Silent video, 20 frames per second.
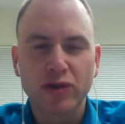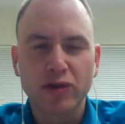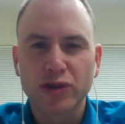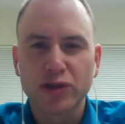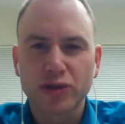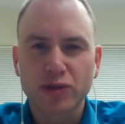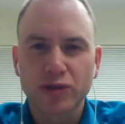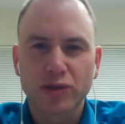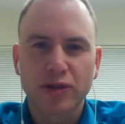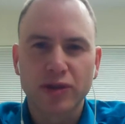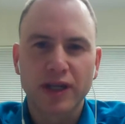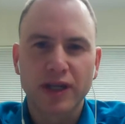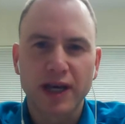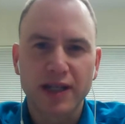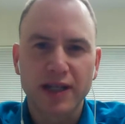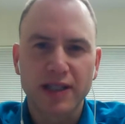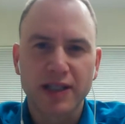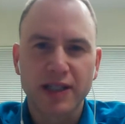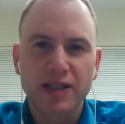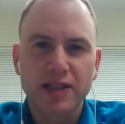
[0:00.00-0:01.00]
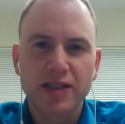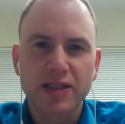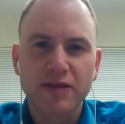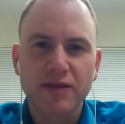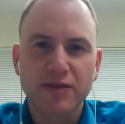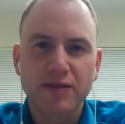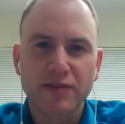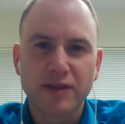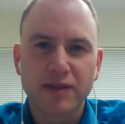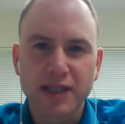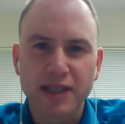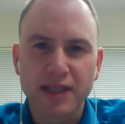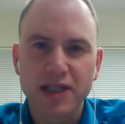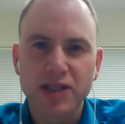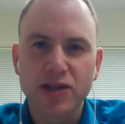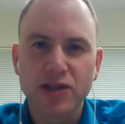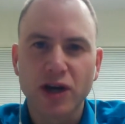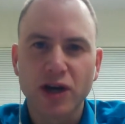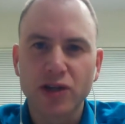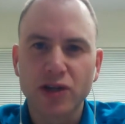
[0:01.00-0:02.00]
or digestive disease
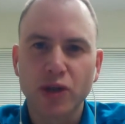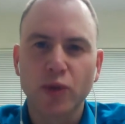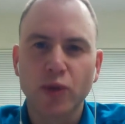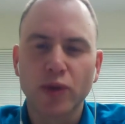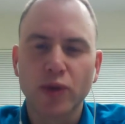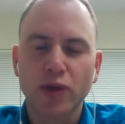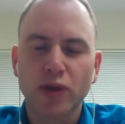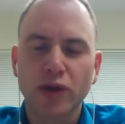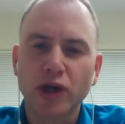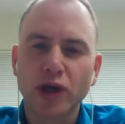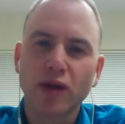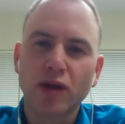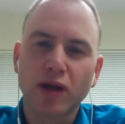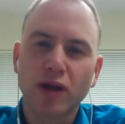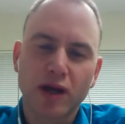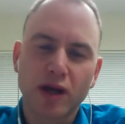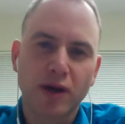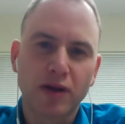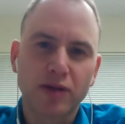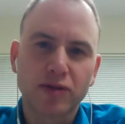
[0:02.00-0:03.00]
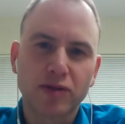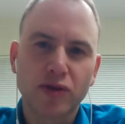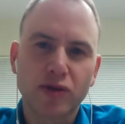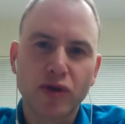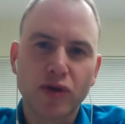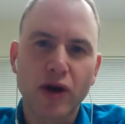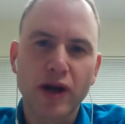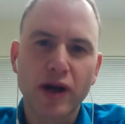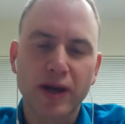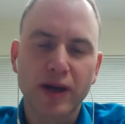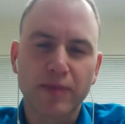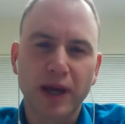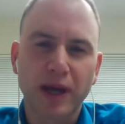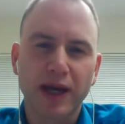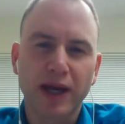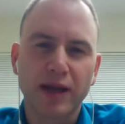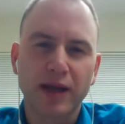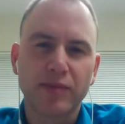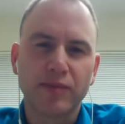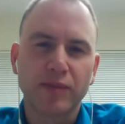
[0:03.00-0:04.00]
doctor would know a lot about chronic
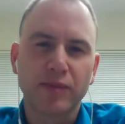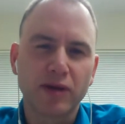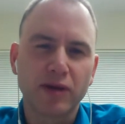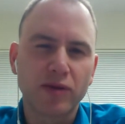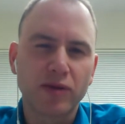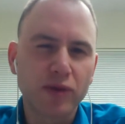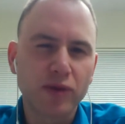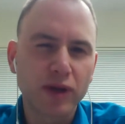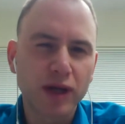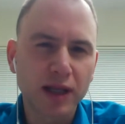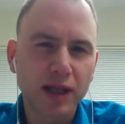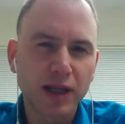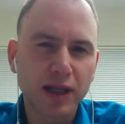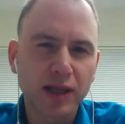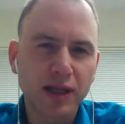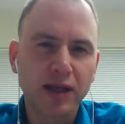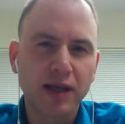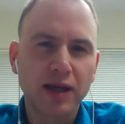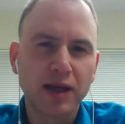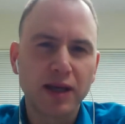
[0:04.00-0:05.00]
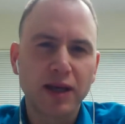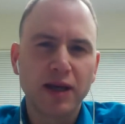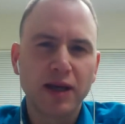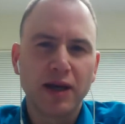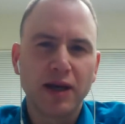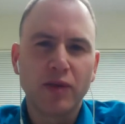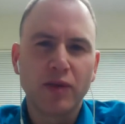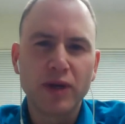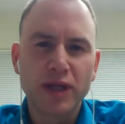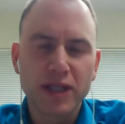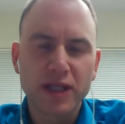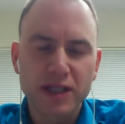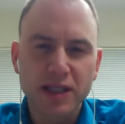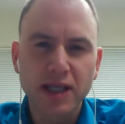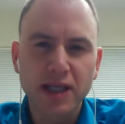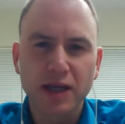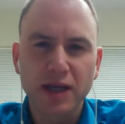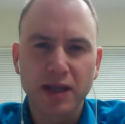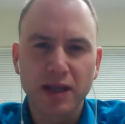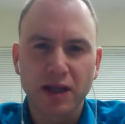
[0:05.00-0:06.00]
pain, but really we
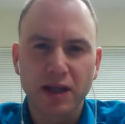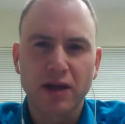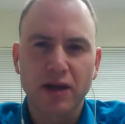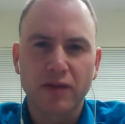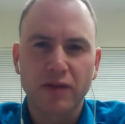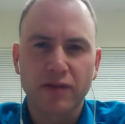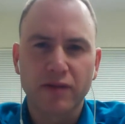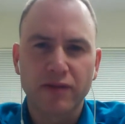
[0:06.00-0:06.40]
see a lot of